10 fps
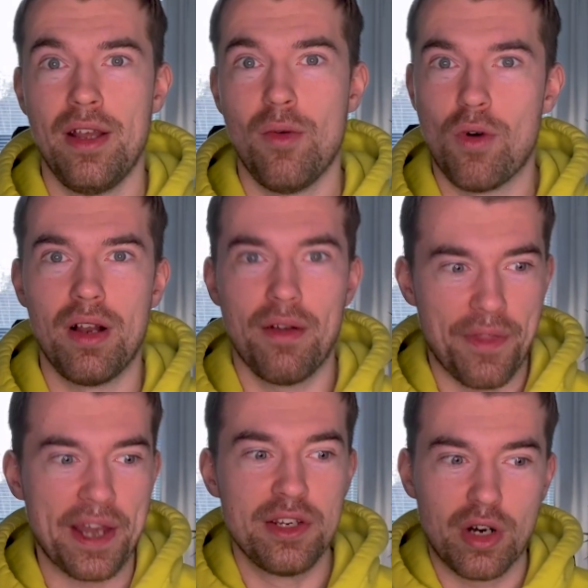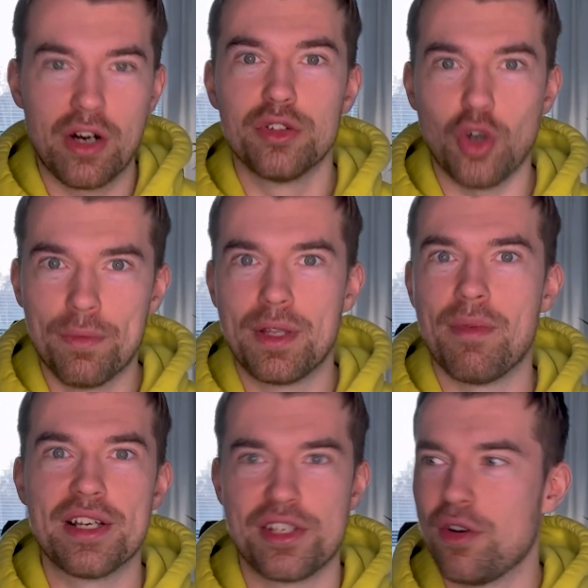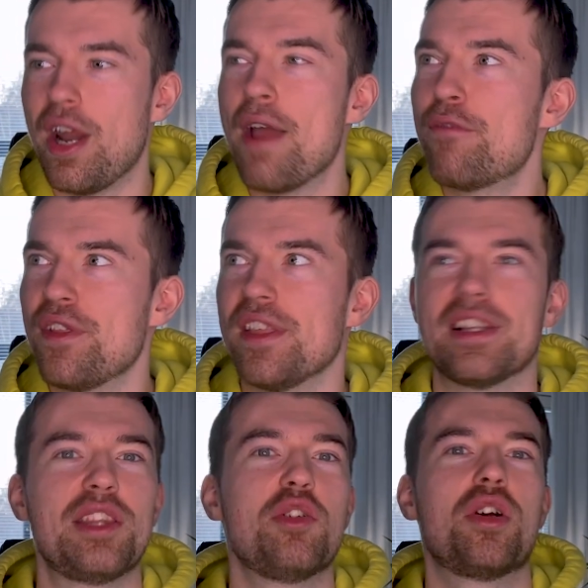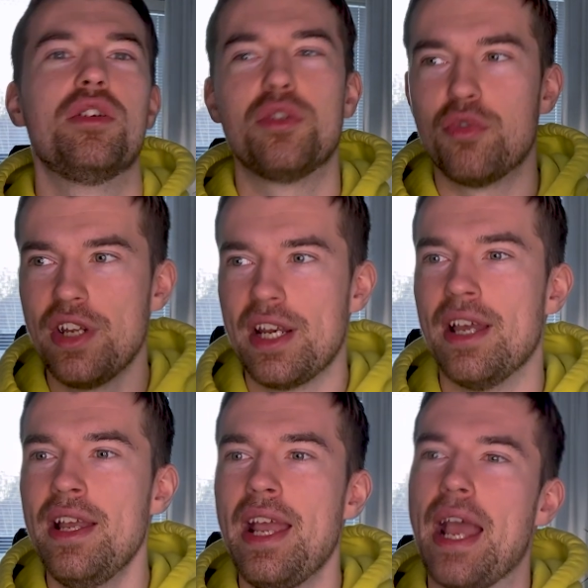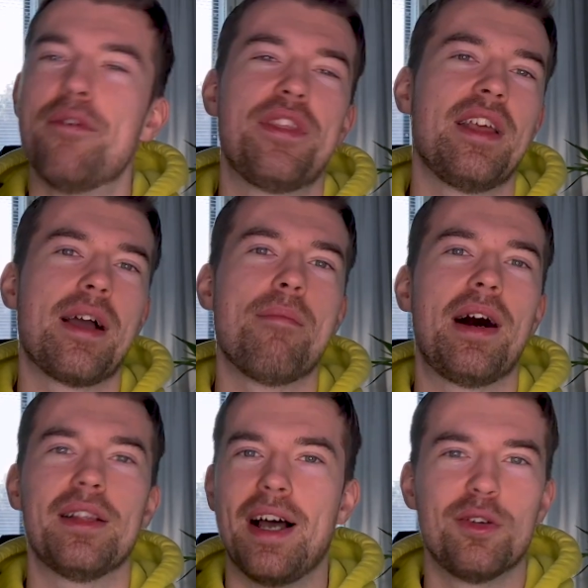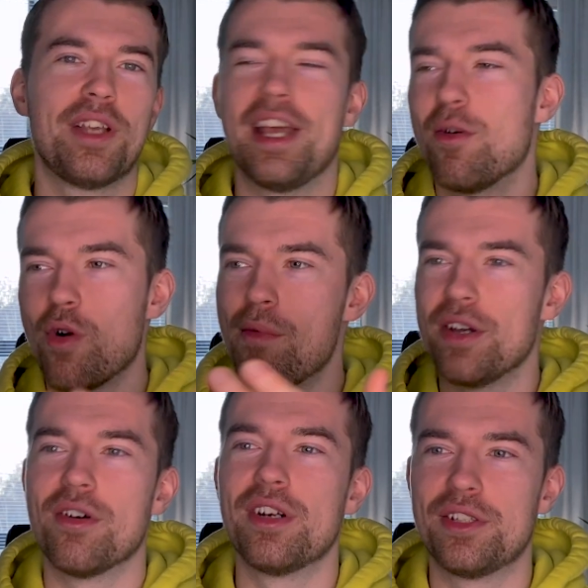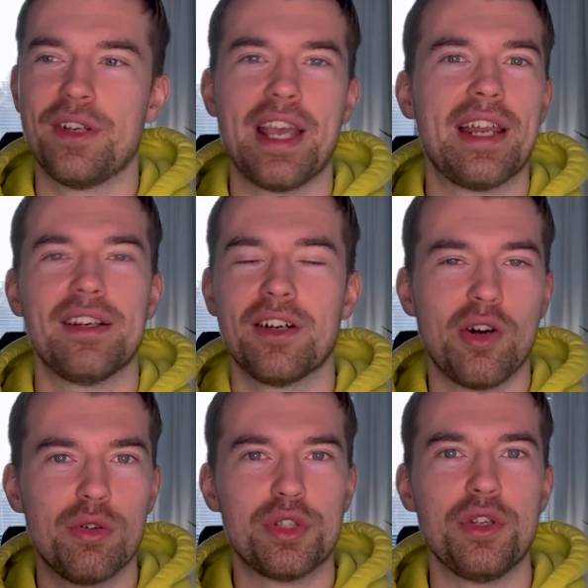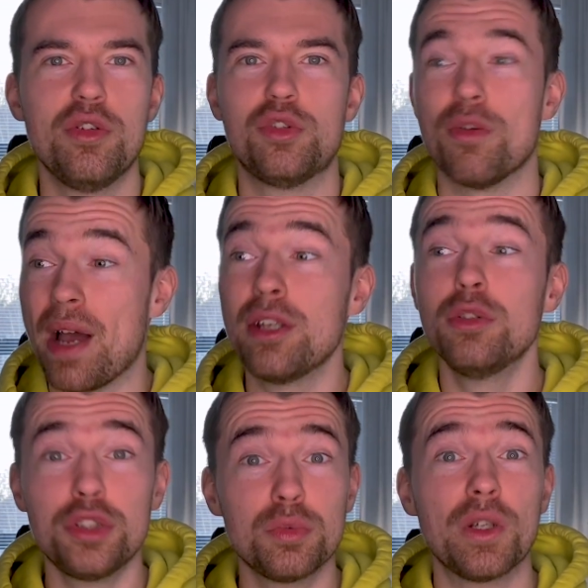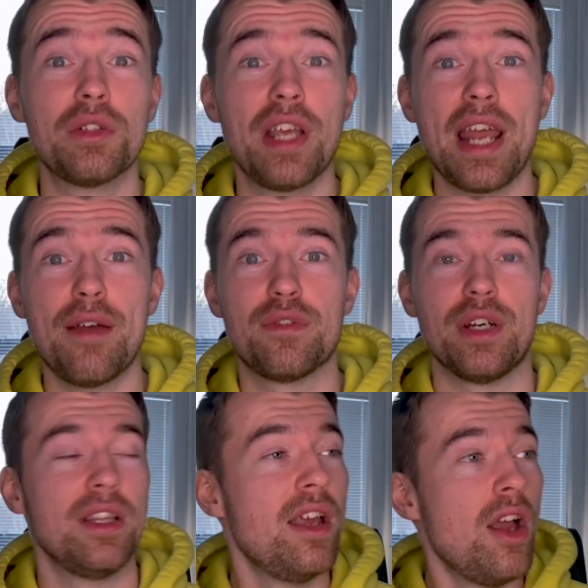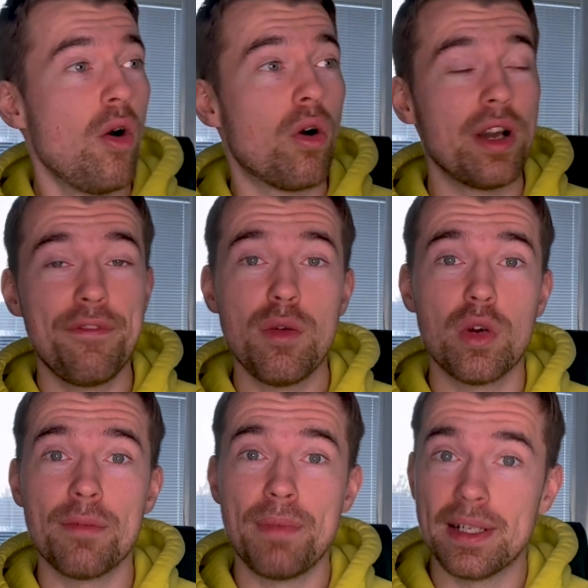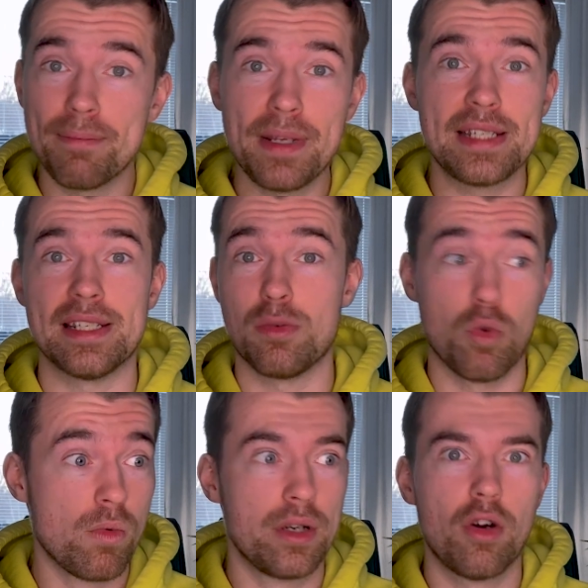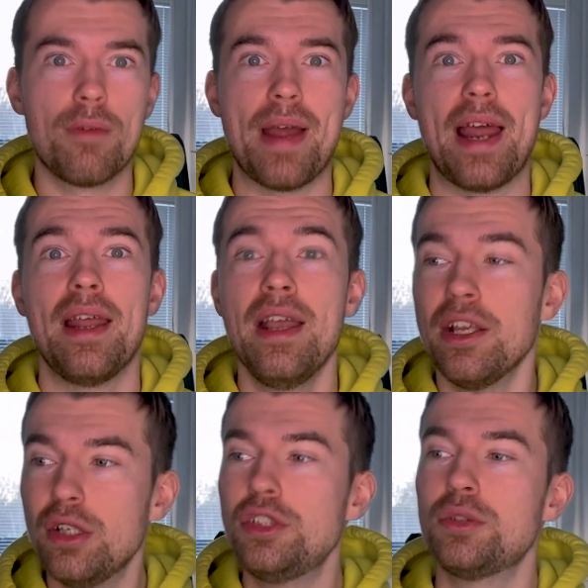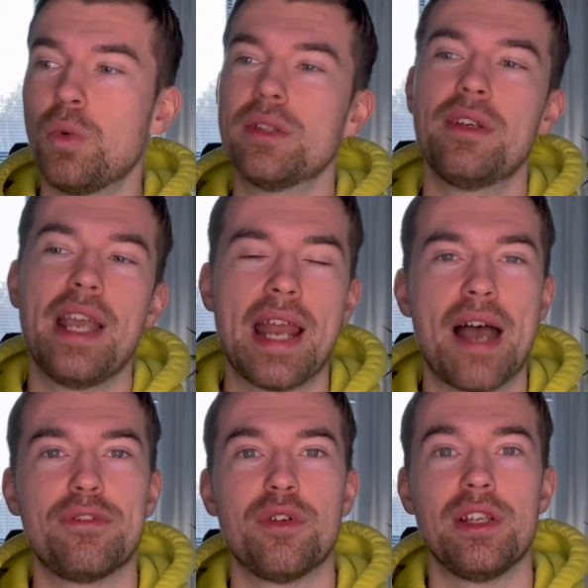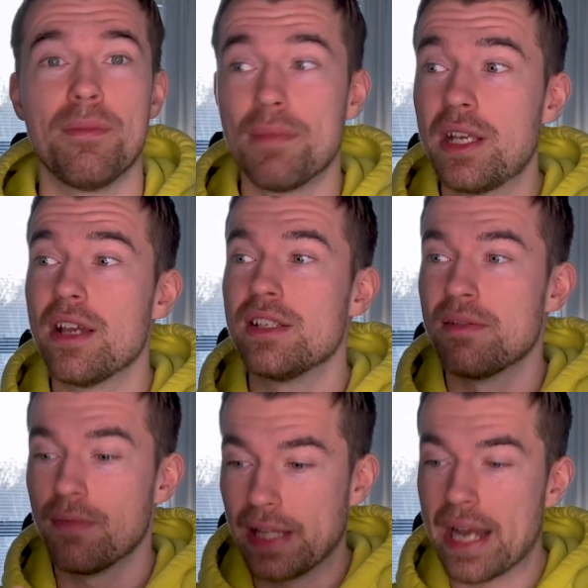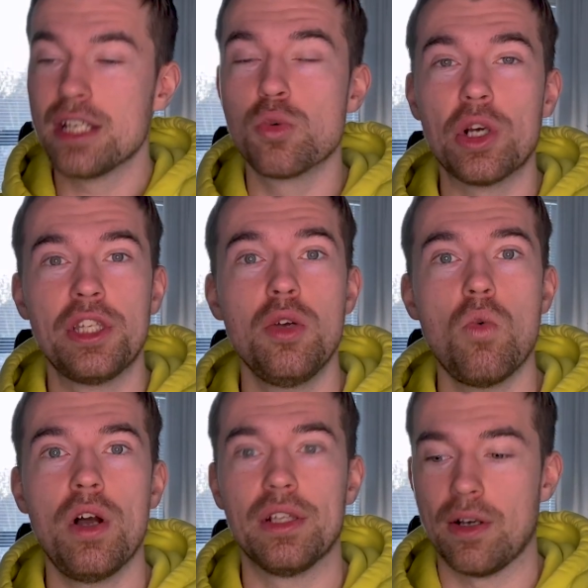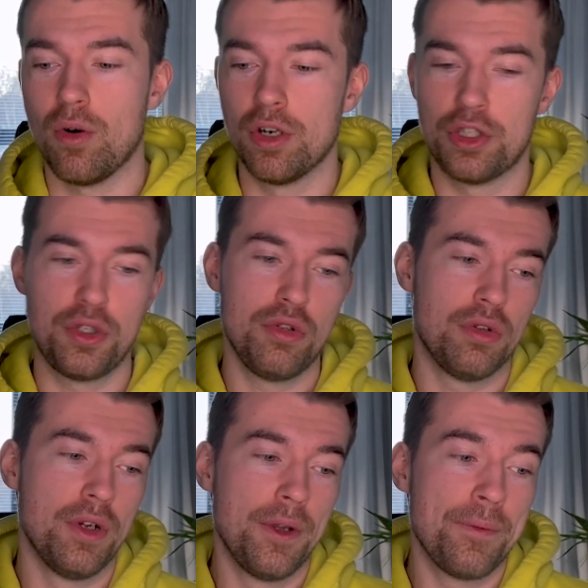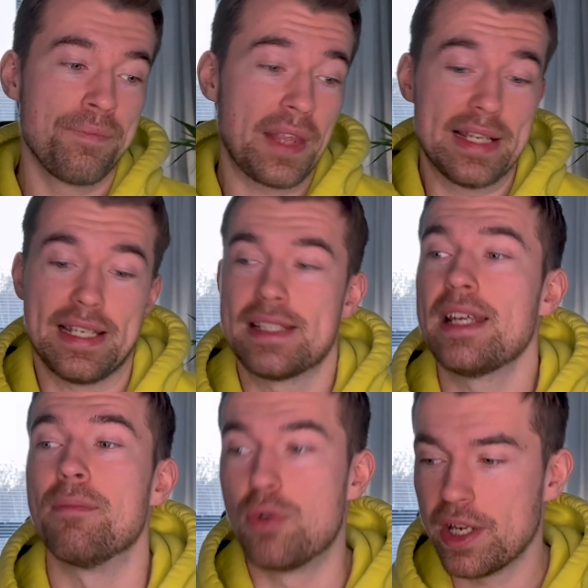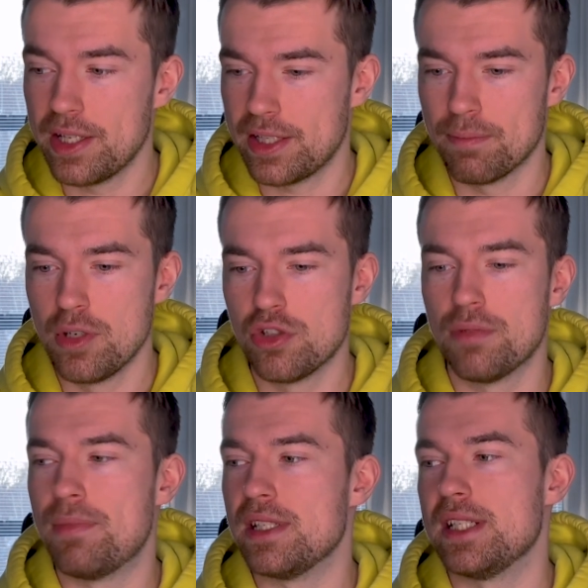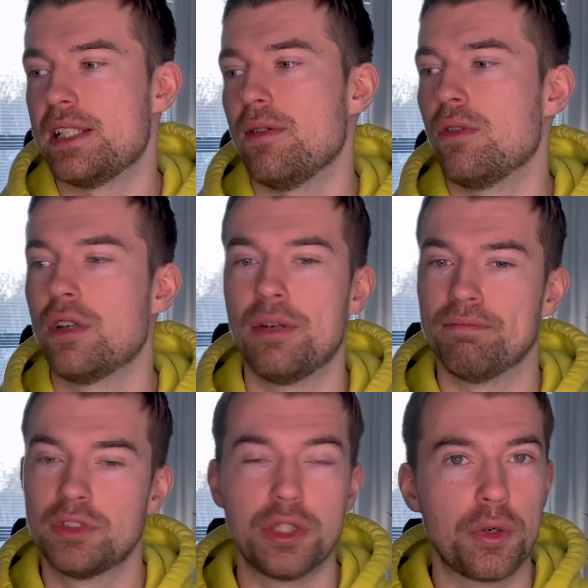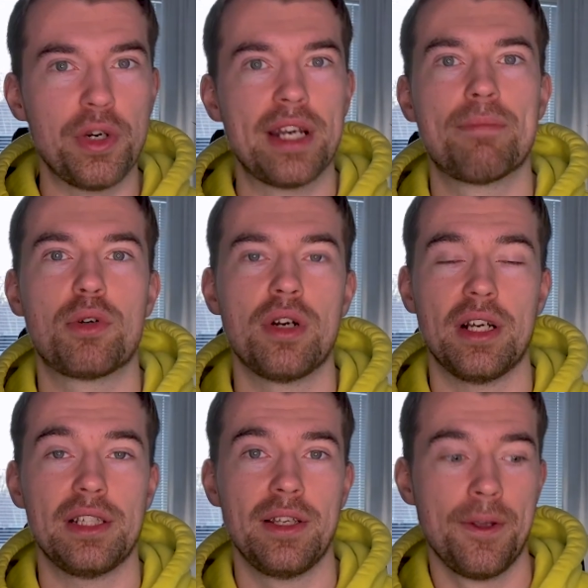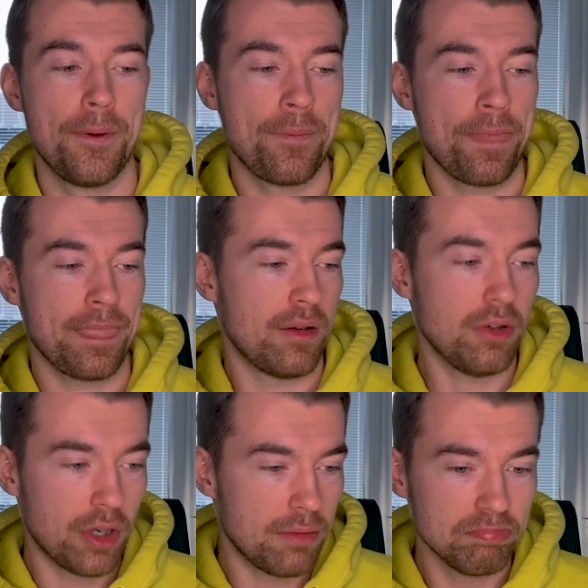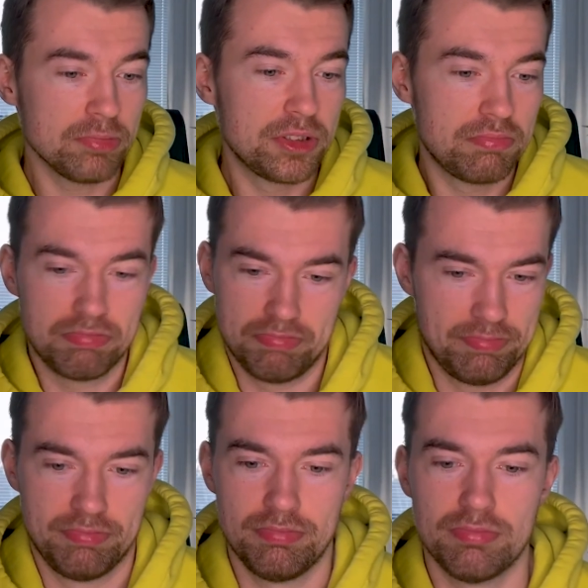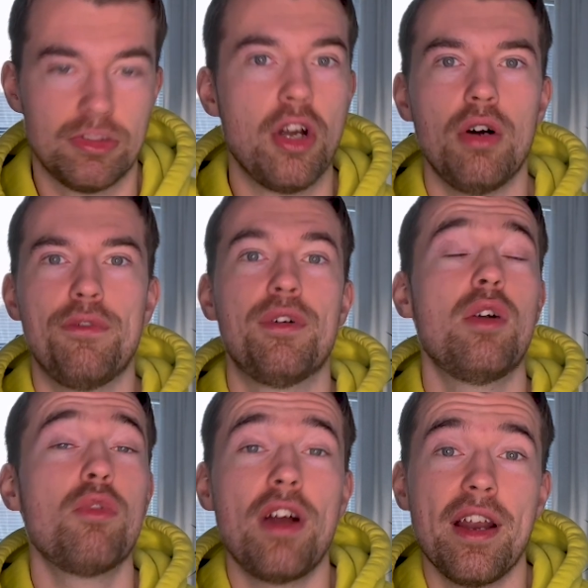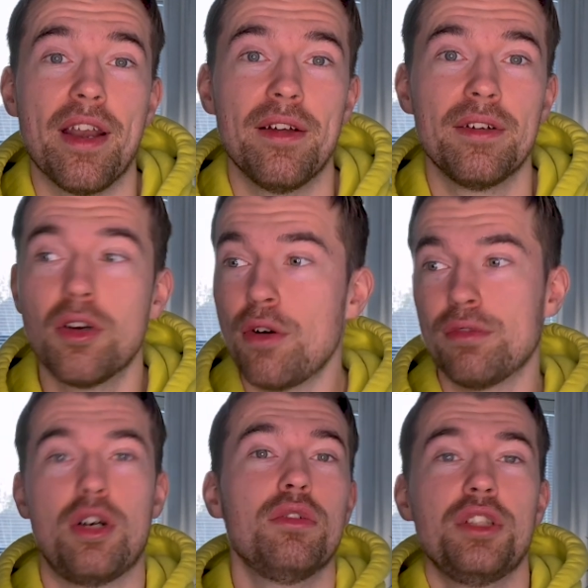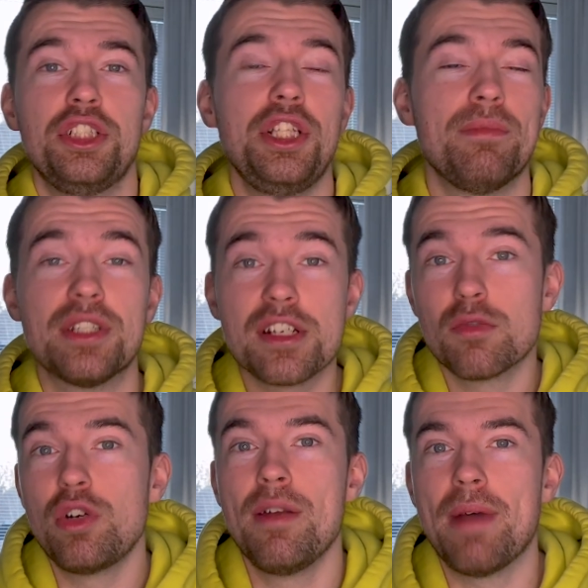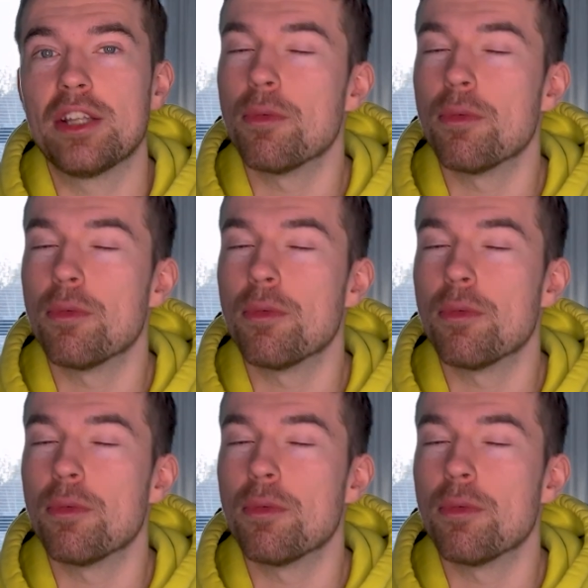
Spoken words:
Well, then you are going to optimize your everything, that you're going to read everything about how to get a woman or to go into YouTube, and you just want to get after it. Or if you want to build a business, woman or man, you just want to get after it because that is what you want. Or to, as I said, break into the music business, or to create a product, or go for a run, go to the gym, doesn't really matter.